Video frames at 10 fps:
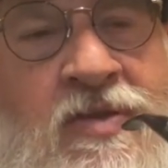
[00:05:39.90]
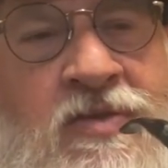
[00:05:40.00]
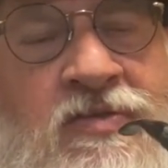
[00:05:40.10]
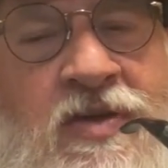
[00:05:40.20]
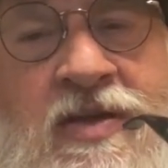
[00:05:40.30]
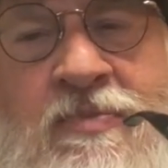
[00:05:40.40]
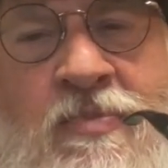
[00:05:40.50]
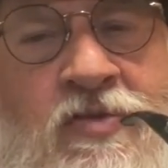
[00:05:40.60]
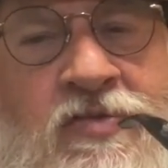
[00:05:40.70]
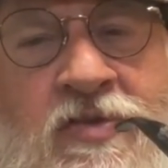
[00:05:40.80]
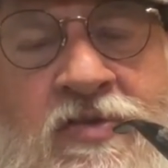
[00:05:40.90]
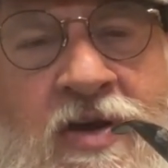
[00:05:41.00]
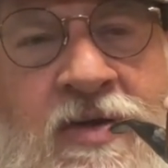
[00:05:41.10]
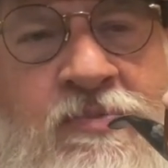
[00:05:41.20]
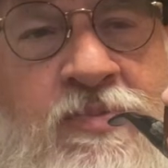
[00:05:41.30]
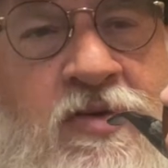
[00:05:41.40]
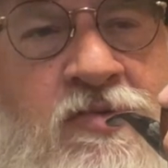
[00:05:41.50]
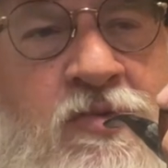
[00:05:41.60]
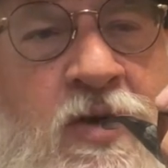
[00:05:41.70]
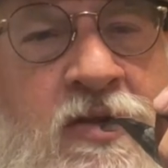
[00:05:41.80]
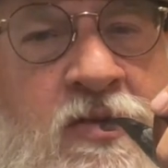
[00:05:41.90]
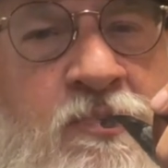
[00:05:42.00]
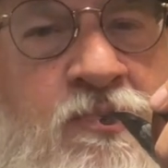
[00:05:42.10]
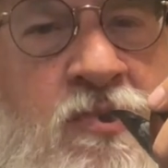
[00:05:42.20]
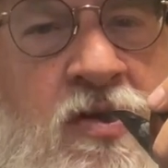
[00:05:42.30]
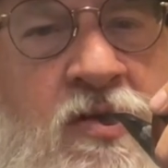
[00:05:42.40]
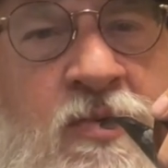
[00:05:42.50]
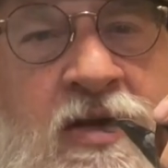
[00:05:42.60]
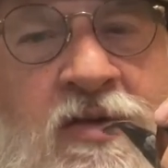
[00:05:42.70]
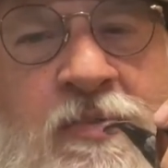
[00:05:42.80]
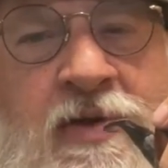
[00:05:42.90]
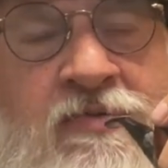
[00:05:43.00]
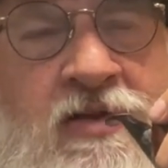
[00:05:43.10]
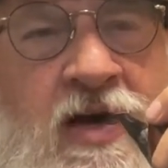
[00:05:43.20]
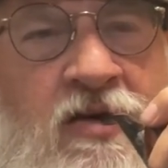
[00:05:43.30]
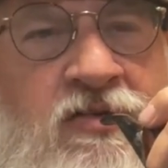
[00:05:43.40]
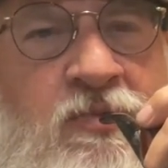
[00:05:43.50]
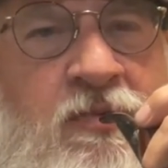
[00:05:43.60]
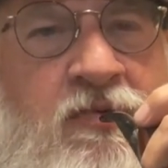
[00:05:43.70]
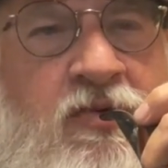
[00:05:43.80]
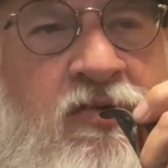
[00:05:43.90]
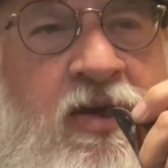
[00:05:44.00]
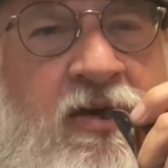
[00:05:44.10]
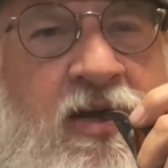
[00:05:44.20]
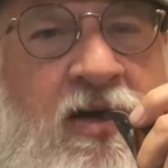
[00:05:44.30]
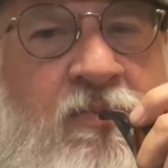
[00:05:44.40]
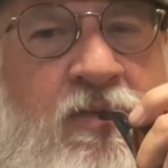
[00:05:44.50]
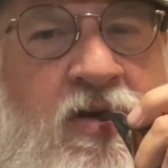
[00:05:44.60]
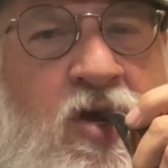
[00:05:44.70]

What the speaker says: Sunny most of the time. Beautiful weather. We had a little bit of clouds when we first headed out, but